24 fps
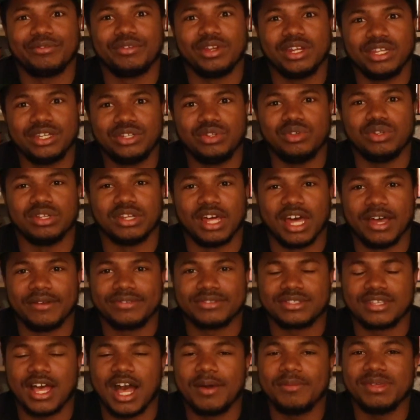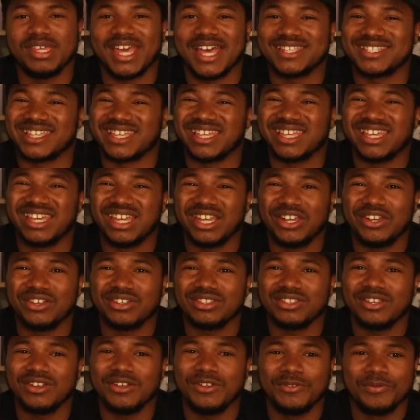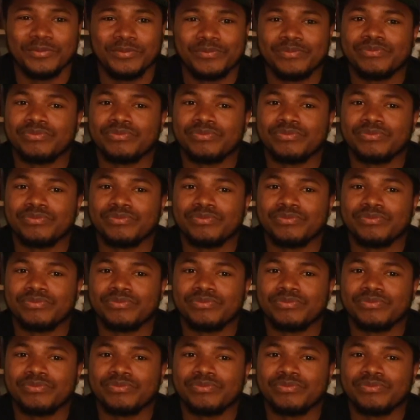really do love Tommy as a character,